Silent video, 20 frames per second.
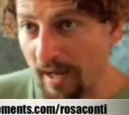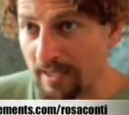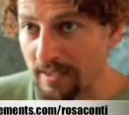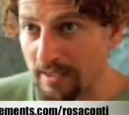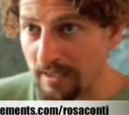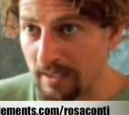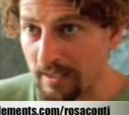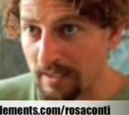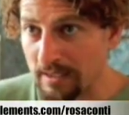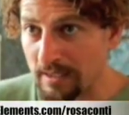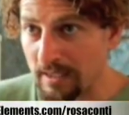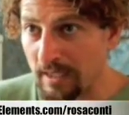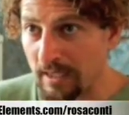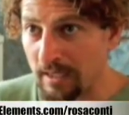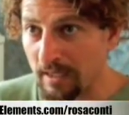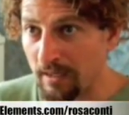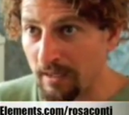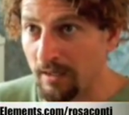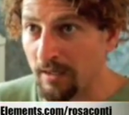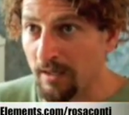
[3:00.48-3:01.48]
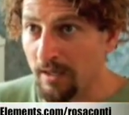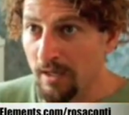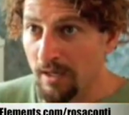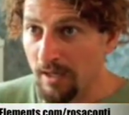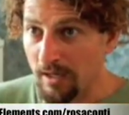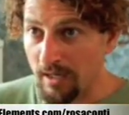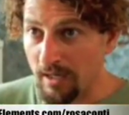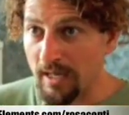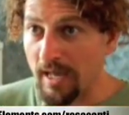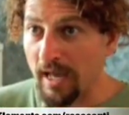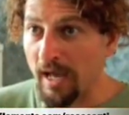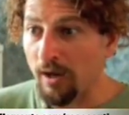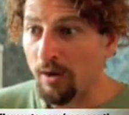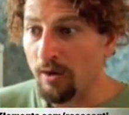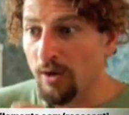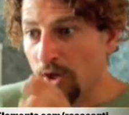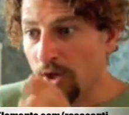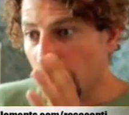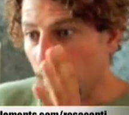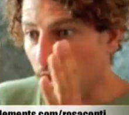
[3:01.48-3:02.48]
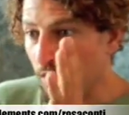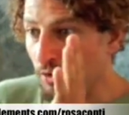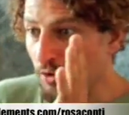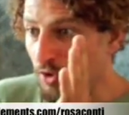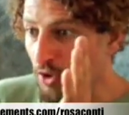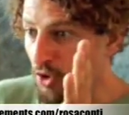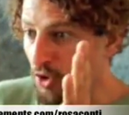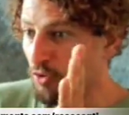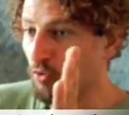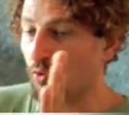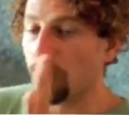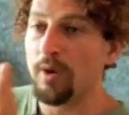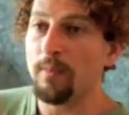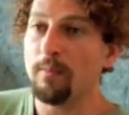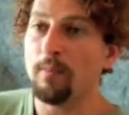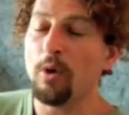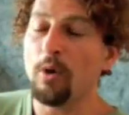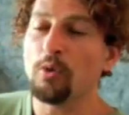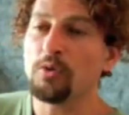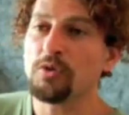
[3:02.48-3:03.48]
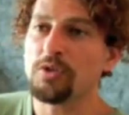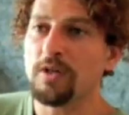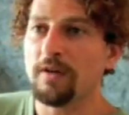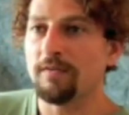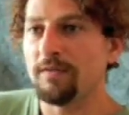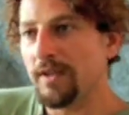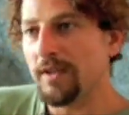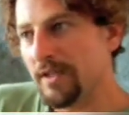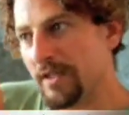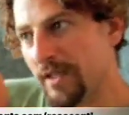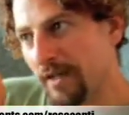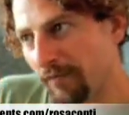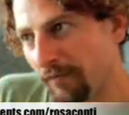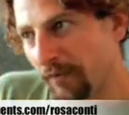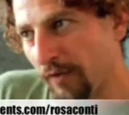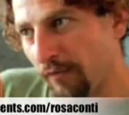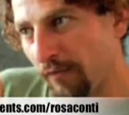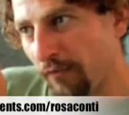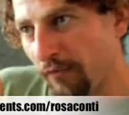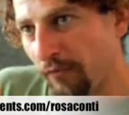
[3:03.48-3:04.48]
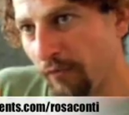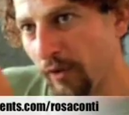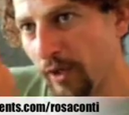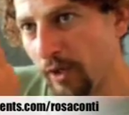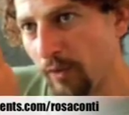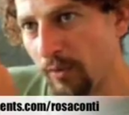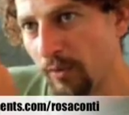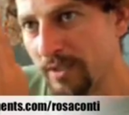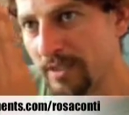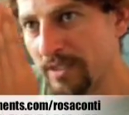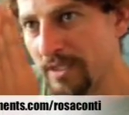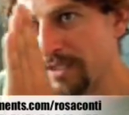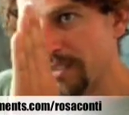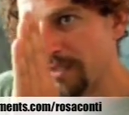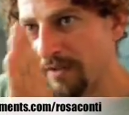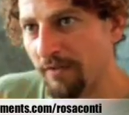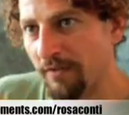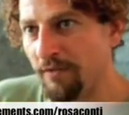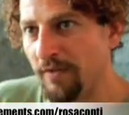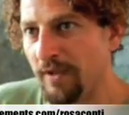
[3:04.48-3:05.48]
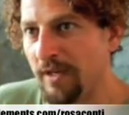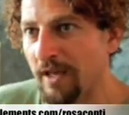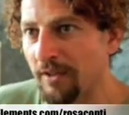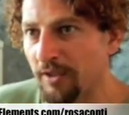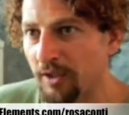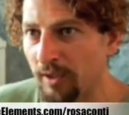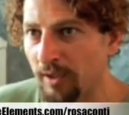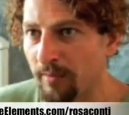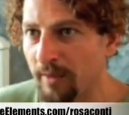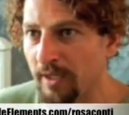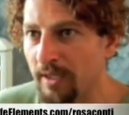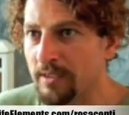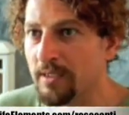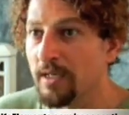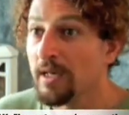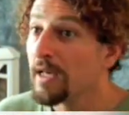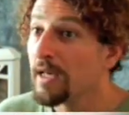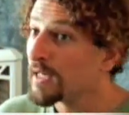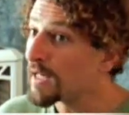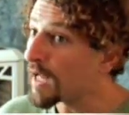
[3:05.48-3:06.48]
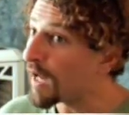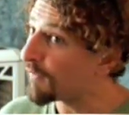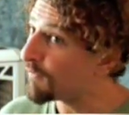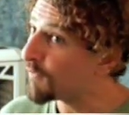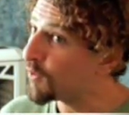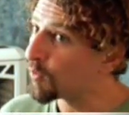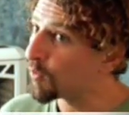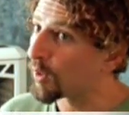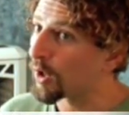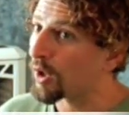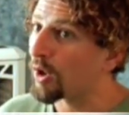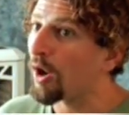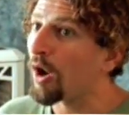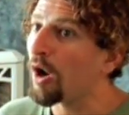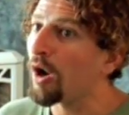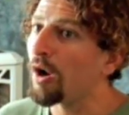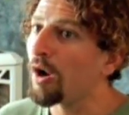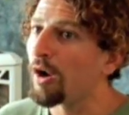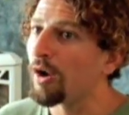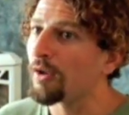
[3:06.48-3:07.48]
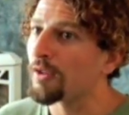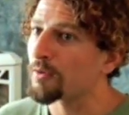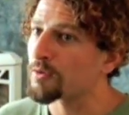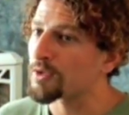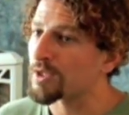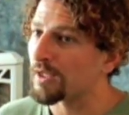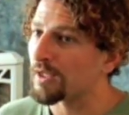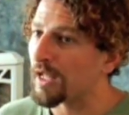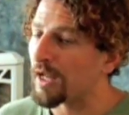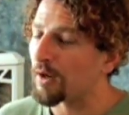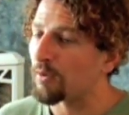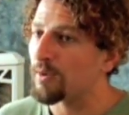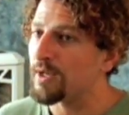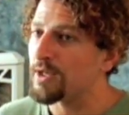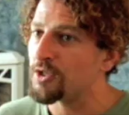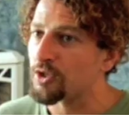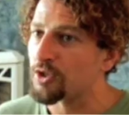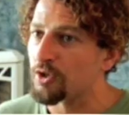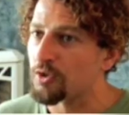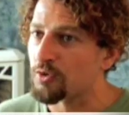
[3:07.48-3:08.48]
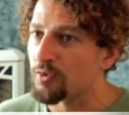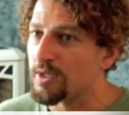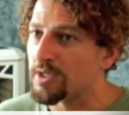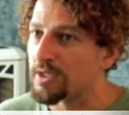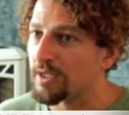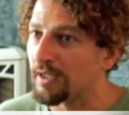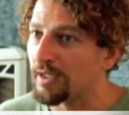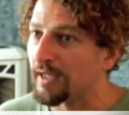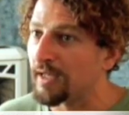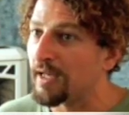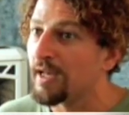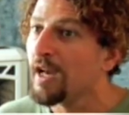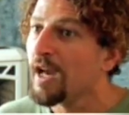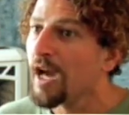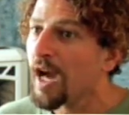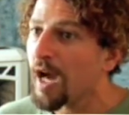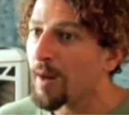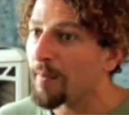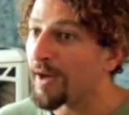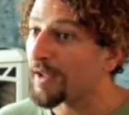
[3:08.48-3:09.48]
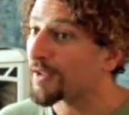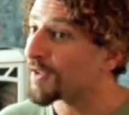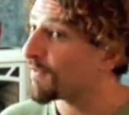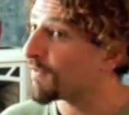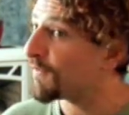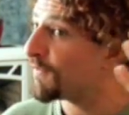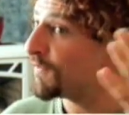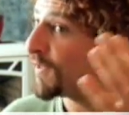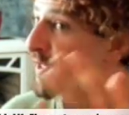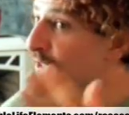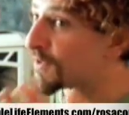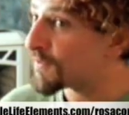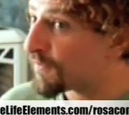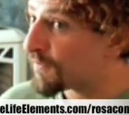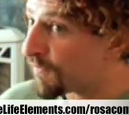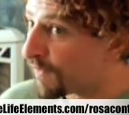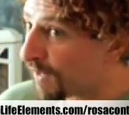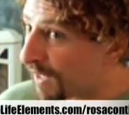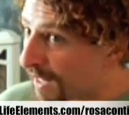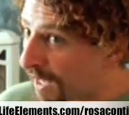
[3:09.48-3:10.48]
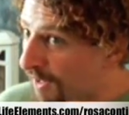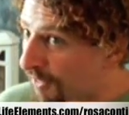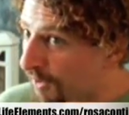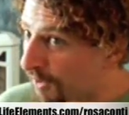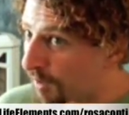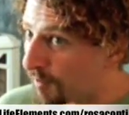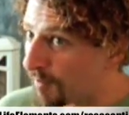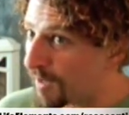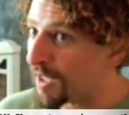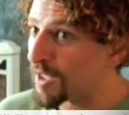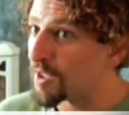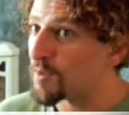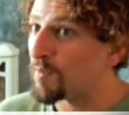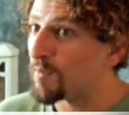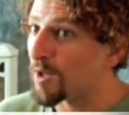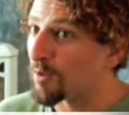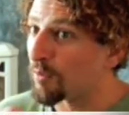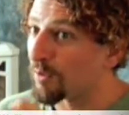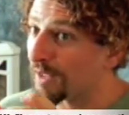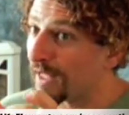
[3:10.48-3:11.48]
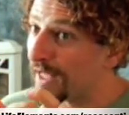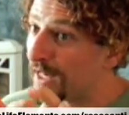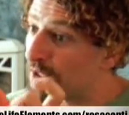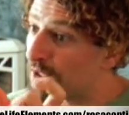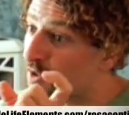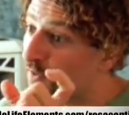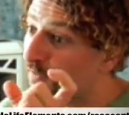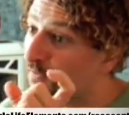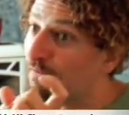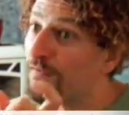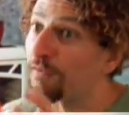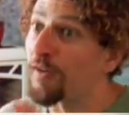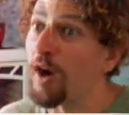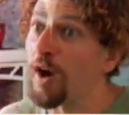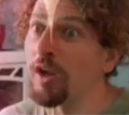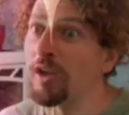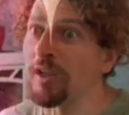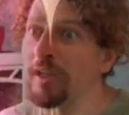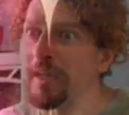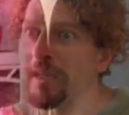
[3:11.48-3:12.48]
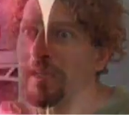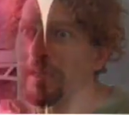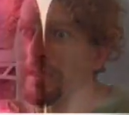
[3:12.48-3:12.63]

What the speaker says: acid that's in cacao, you destroy most of the different frequencies of the phenethylamines. Now, if you recall, there was a lot of research recently about these phenethylamines being related to falling